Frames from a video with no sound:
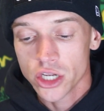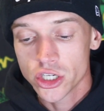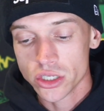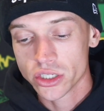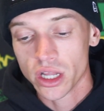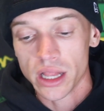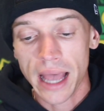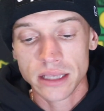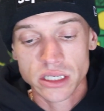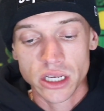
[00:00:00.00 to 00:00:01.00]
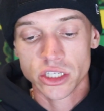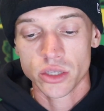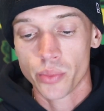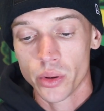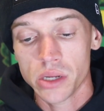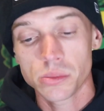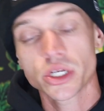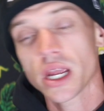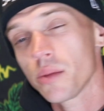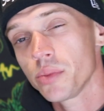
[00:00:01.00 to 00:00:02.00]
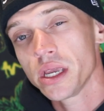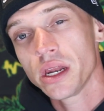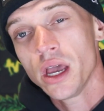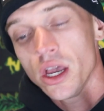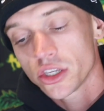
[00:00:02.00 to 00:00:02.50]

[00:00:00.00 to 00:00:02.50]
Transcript: Just classic Supreme Champion.